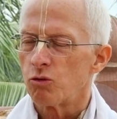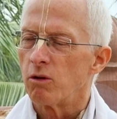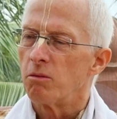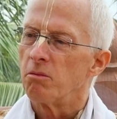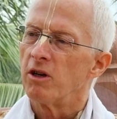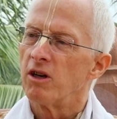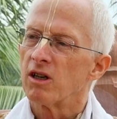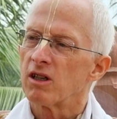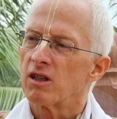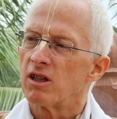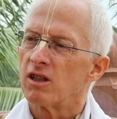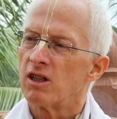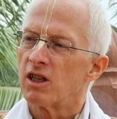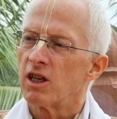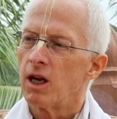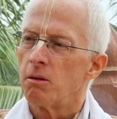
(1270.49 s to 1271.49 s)
to
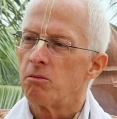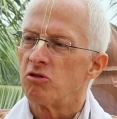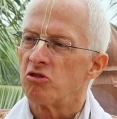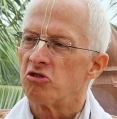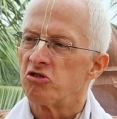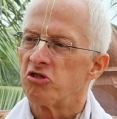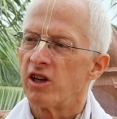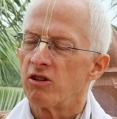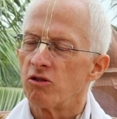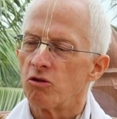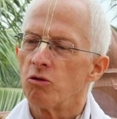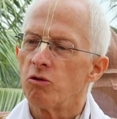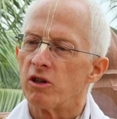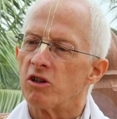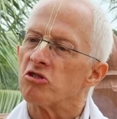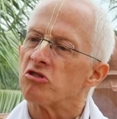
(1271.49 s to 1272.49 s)
America, he came to St.
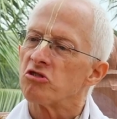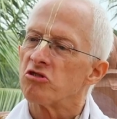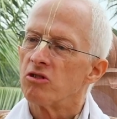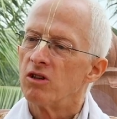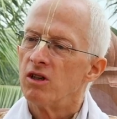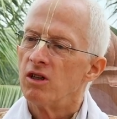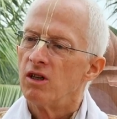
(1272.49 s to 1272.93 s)
Louis.